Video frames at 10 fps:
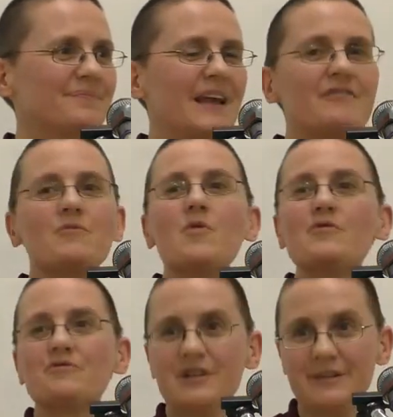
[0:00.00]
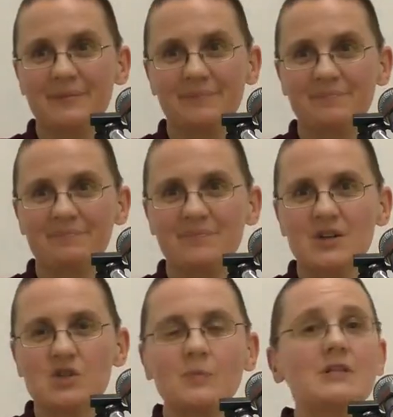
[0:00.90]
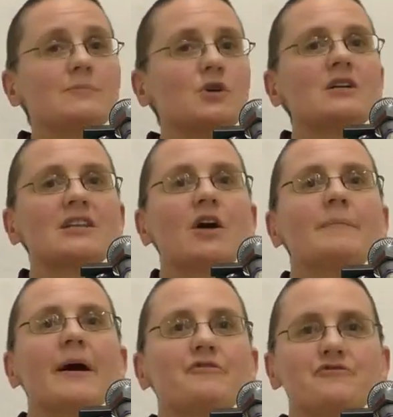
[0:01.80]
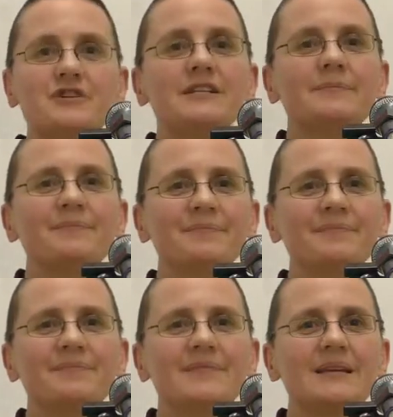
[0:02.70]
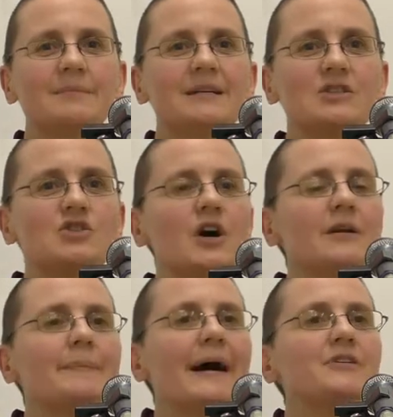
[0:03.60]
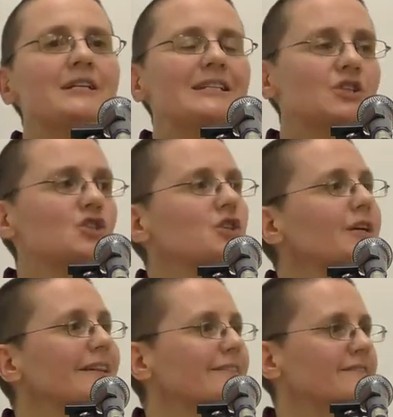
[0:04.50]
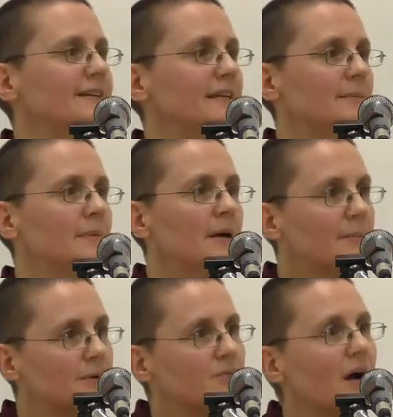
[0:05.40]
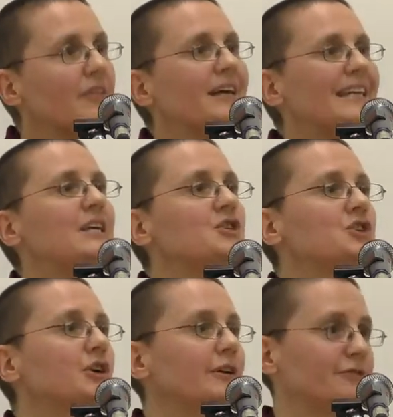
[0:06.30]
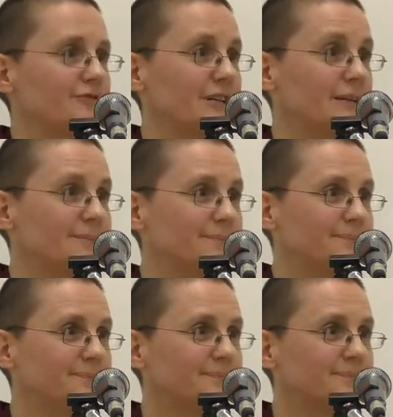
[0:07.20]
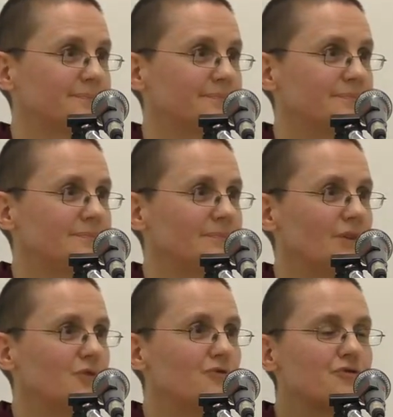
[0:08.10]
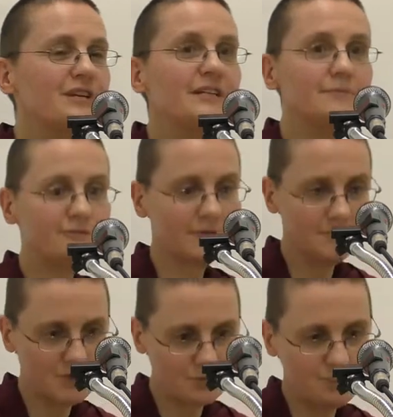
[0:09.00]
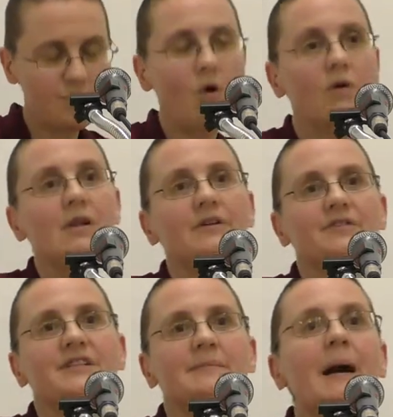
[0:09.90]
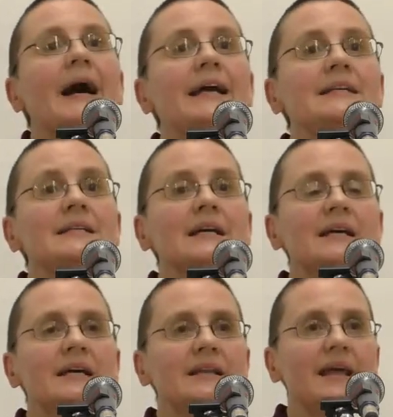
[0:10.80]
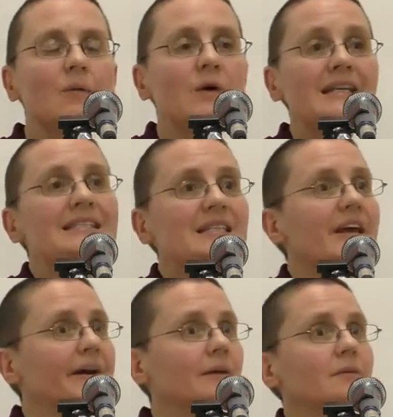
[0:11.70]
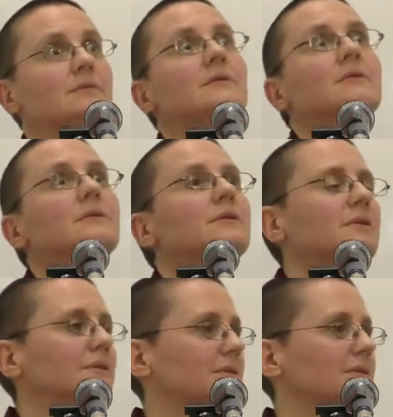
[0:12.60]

Have more freedom. So Buddhism talks a lot about freedom, but it's not about an external freedom, but rather an internal freedom. Freedom from the pull of this mind, that when it's there, our